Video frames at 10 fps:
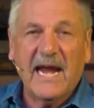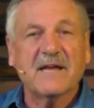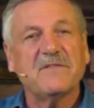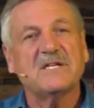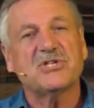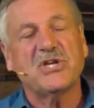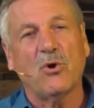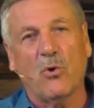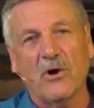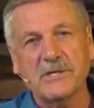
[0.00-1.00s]
And then
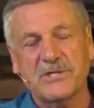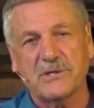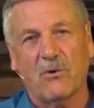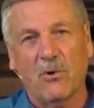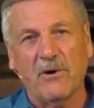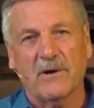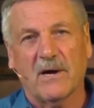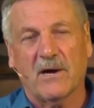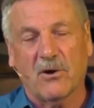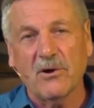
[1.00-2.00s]
she urge, or,
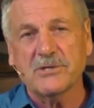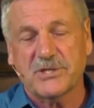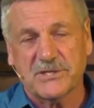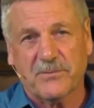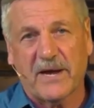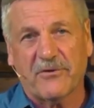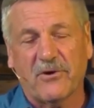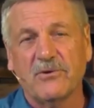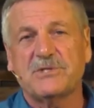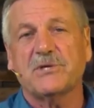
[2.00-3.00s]
uh, urges,
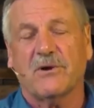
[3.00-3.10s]
rather, her,